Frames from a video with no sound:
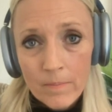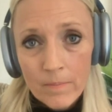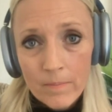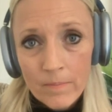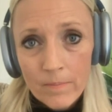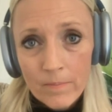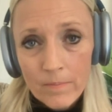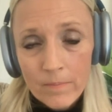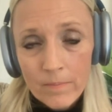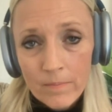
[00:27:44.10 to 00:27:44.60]

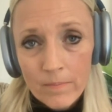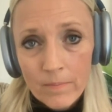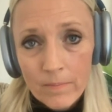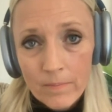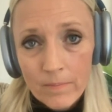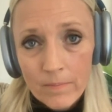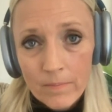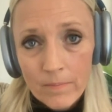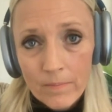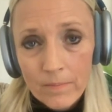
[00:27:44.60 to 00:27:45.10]

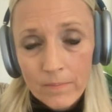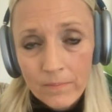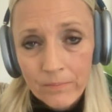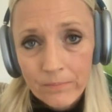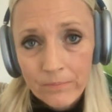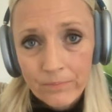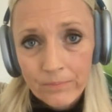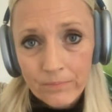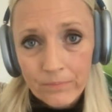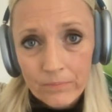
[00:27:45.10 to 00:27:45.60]

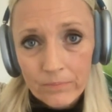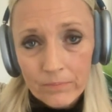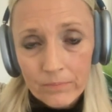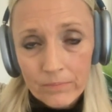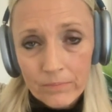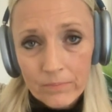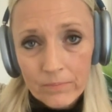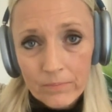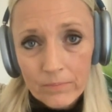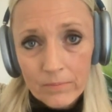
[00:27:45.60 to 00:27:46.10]

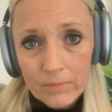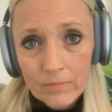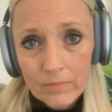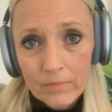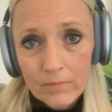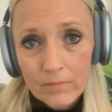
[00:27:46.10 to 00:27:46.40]
(no one is talking)